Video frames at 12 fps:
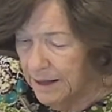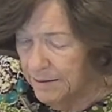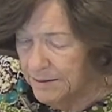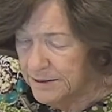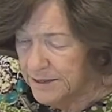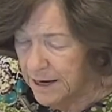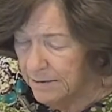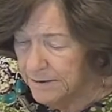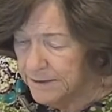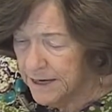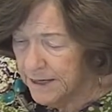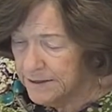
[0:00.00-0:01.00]
Staff
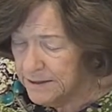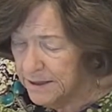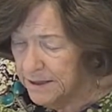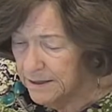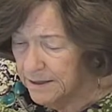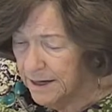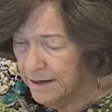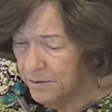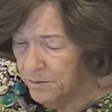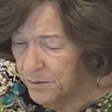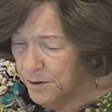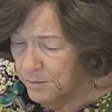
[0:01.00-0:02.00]
is asking
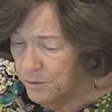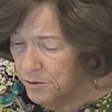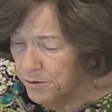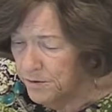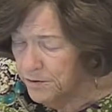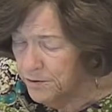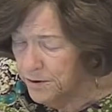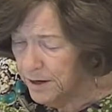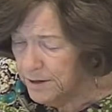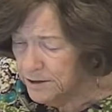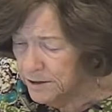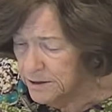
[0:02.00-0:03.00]
that we move
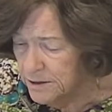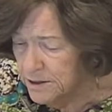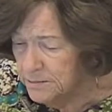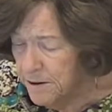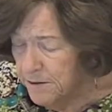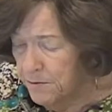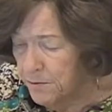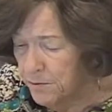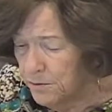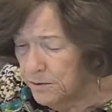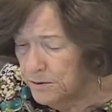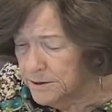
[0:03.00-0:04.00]
introduction, suspend the
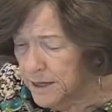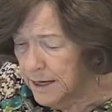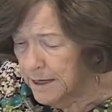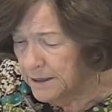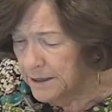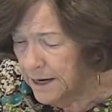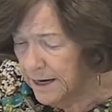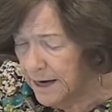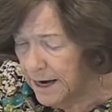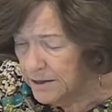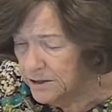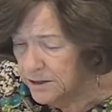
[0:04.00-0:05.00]
rules, and take
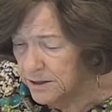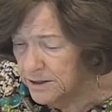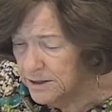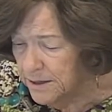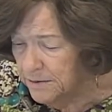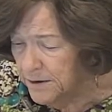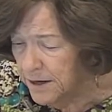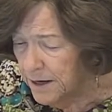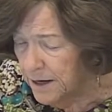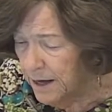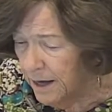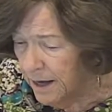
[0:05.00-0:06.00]
action this evening.
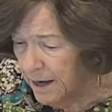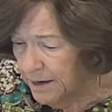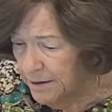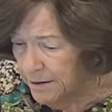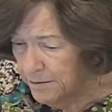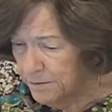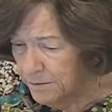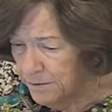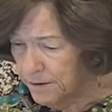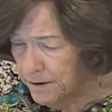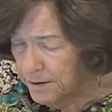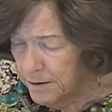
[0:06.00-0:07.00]
I
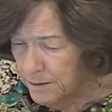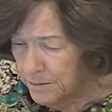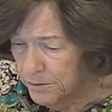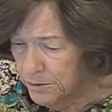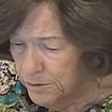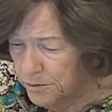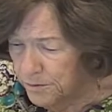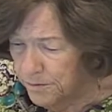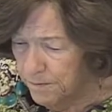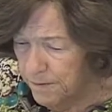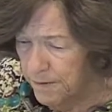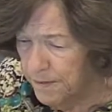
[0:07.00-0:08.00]
therefore move
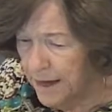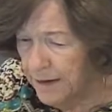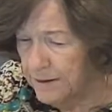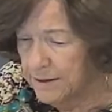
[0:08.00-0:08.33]
that.